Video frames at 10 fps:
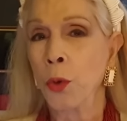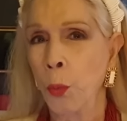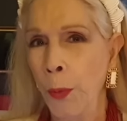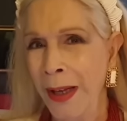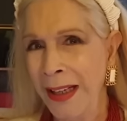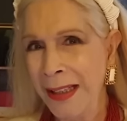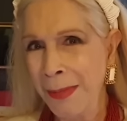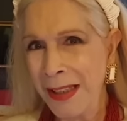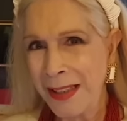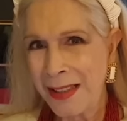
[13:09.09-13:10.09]

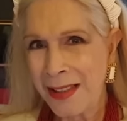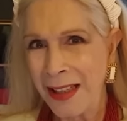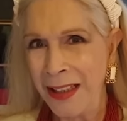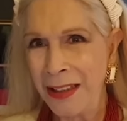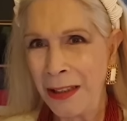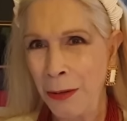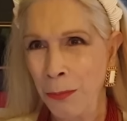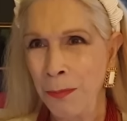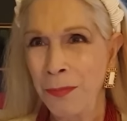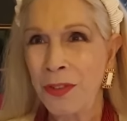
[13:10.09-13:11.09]
William has stayed
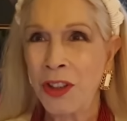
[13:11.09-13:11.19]
home